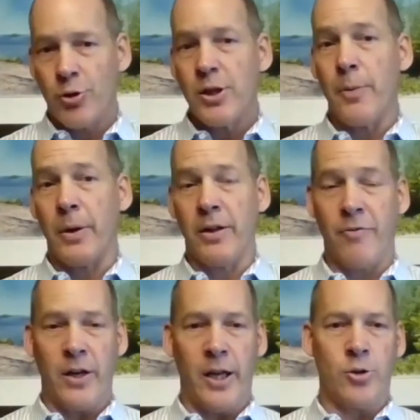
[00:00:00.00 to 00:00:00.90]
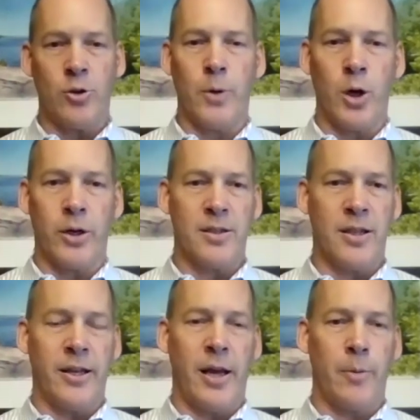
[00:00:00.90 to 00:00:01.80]
Typically financial markets
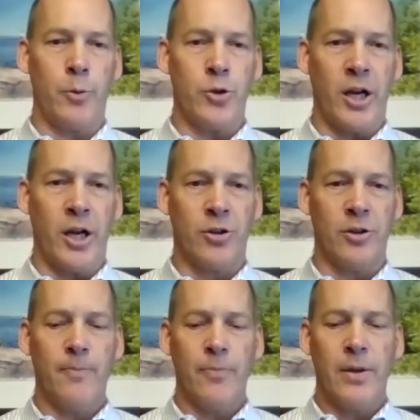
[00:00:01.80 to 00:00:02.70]
like that projection.